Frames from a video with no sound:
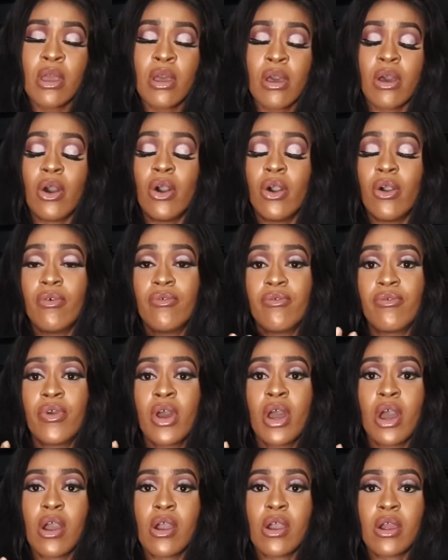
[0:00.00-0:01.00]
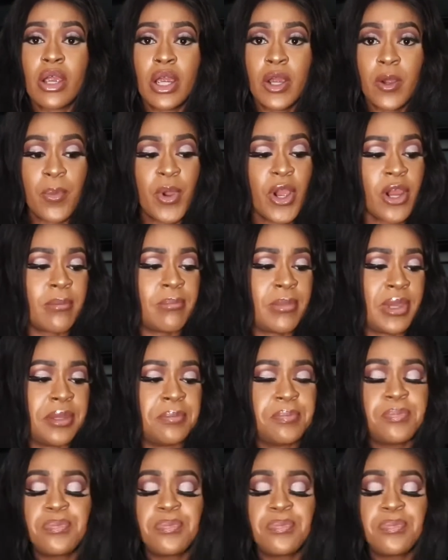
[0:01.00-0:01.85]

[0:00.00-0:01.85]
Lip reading: of our apartment.